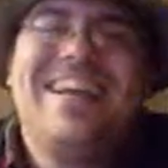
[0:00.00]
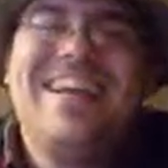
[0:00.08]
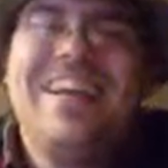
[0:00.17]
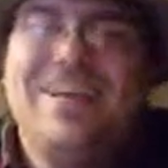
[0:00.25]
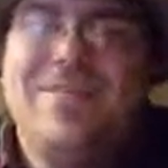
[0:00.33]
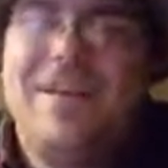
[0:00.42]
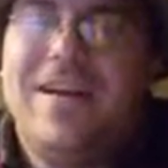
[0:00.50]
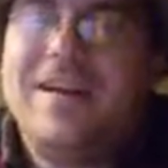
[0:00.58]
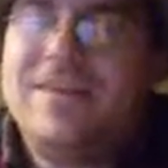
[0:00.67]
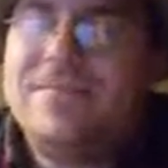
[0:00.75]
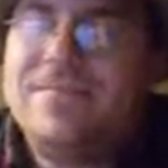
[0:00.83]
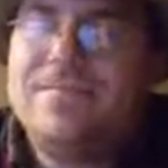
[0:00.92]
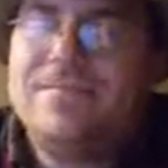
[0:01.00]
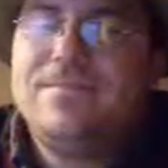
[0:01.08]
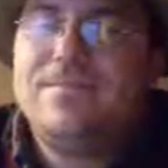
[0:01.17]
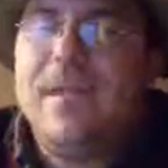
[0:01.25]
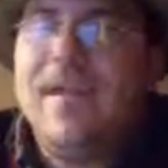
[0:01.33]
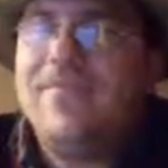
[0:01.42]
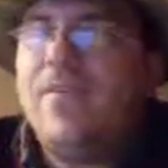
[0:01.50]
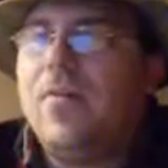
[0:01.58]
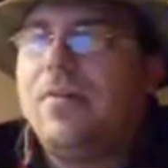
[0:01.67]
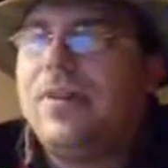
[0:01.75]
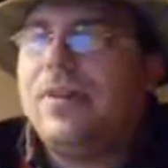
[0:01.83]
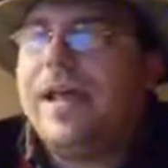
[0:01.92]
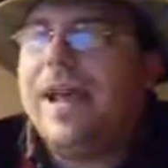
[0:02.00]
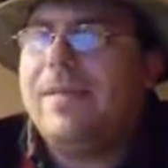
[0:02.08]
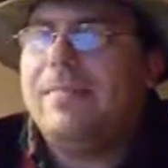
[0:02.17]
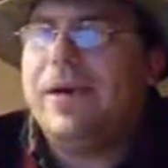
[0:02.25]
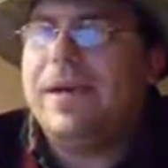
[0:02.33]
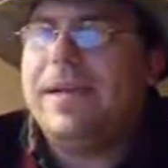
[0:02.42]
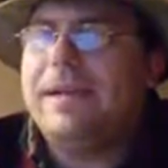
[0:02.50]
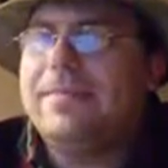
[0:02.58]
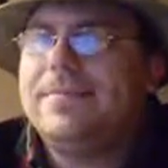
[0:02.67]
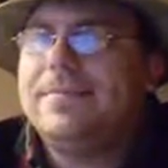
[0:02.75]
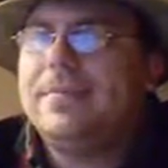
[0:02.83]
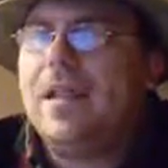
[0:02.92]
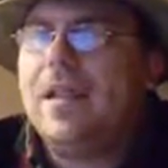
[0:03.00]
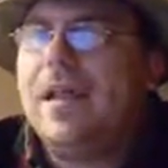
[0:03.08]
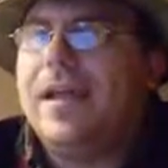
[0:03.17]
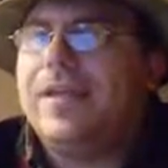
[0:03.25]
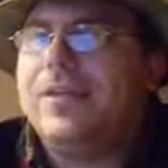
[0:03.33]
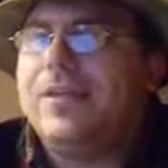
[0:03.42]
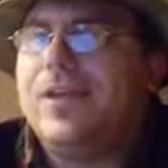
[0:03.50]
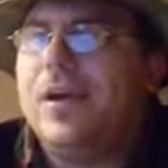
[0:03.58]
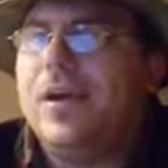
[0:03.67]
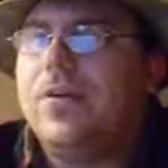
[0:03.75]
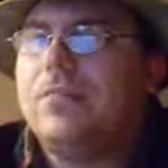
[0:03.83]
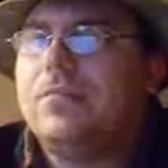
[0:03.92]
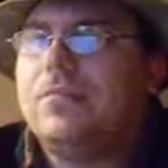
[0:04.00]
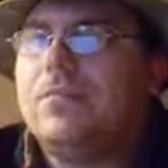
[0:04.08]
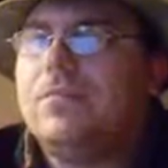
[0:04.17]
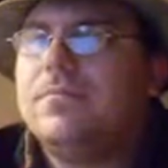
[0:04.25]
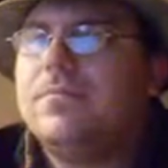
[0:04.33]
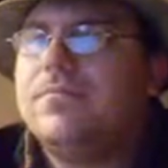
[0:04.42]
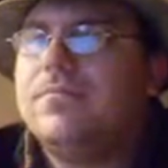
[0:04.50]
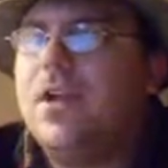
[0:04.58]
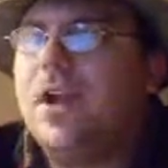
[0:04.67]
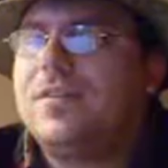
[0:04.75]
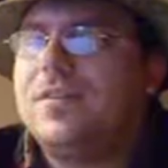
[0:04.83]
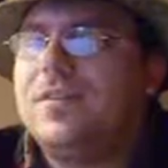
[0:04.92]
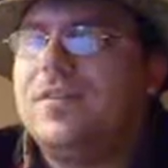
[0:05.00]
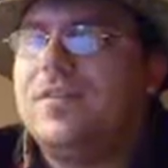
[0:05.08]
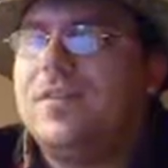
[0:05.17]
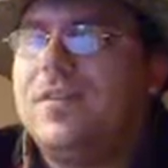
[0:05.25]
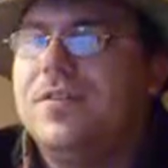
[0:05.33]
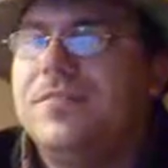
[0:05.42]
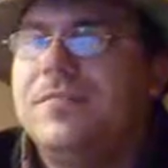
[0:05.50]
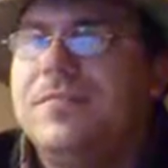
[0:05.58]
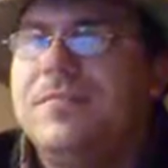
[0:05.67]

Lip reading: Anyway, have fun with your day, buddy. I like your show. Talk to you soon.